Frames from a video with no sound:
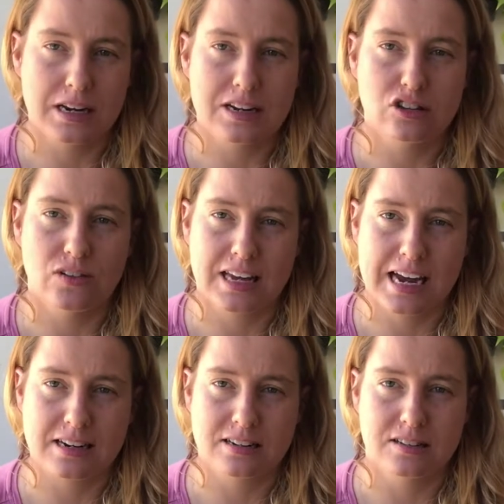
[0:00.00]
needs of a
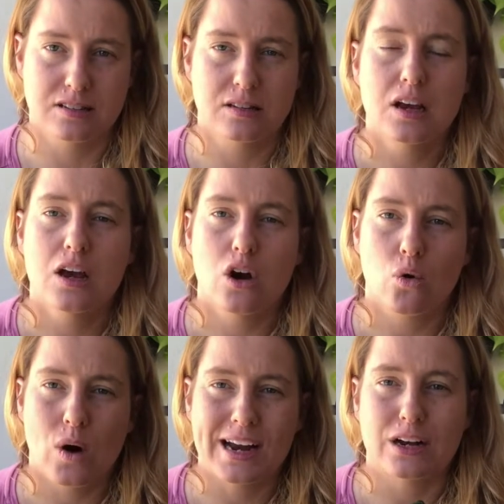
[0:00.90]
cactus is
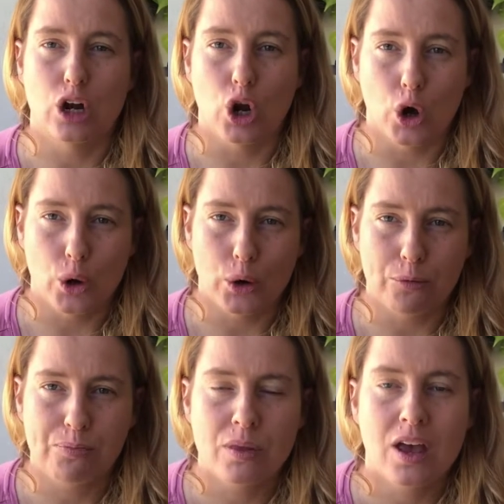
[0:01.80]
quite low,
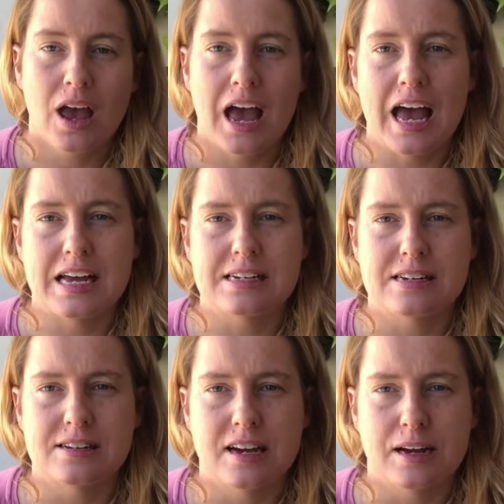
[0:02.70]
and